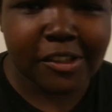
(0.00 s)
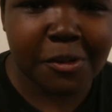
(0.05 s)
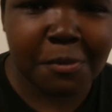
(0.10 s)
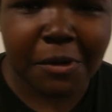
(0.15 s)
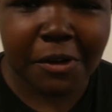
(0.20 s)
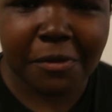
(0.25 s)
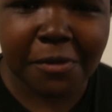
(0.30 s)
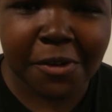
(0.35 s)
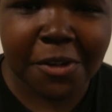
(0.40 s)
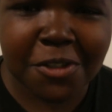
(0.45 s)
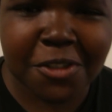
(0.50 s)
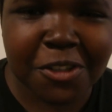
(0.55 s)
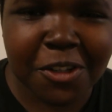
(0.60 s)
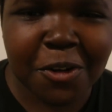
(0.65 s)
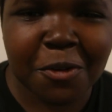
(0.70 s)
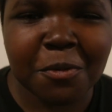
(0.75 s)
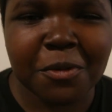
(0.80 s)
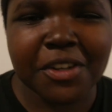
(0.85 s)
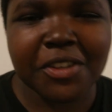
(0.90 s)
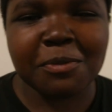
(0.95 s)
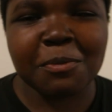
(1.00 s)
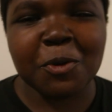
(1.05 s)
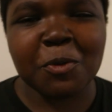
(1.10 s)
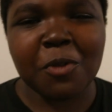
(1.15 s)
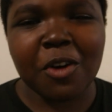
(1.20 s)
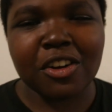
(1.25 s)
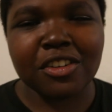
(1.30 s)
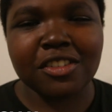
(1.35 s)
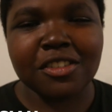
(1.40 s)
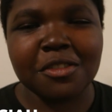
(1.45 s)
So my first show with
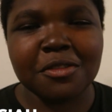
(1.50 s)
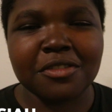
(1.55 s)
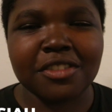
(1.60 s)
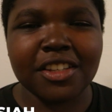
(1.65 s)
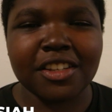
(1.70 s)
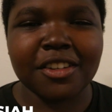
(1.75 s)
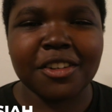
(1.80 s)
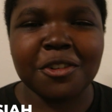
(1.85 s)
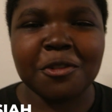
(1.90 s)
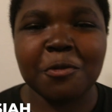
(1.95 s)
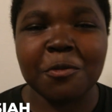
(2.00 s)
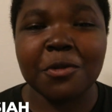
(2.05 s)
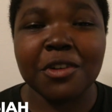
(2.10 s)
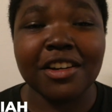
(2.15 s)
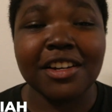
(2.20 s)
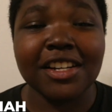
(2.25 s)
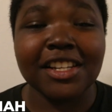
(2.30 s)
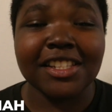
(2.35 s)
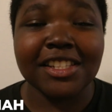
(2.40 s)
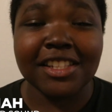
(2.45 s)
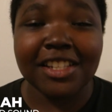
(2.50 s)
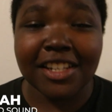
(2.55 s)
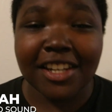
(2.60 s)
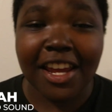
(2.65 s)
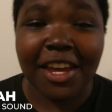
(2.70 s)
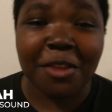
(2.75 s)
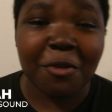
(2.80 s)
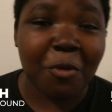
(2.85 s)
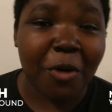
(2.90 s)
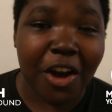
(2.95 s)
Milwaukee Youth Theatre was
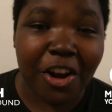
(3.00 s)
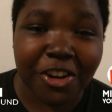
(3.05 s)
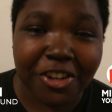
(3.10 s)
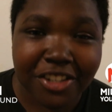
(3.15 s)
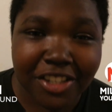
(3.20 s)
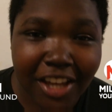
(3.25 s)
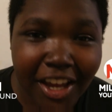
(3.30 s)
The Day the Waters